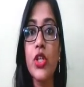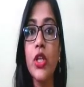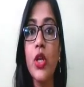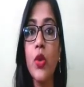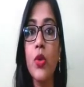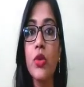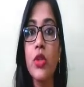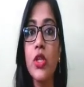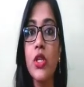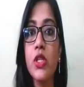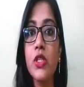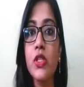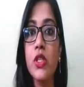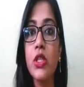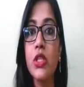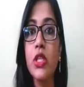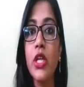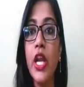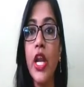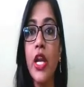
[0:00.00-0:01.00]
Now this
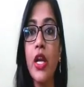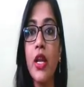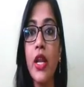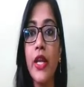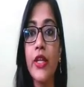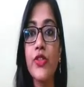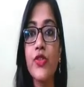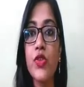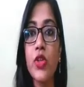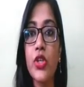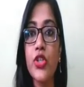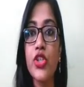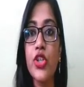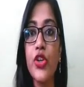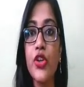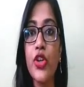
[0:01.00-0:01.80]
thread like structure,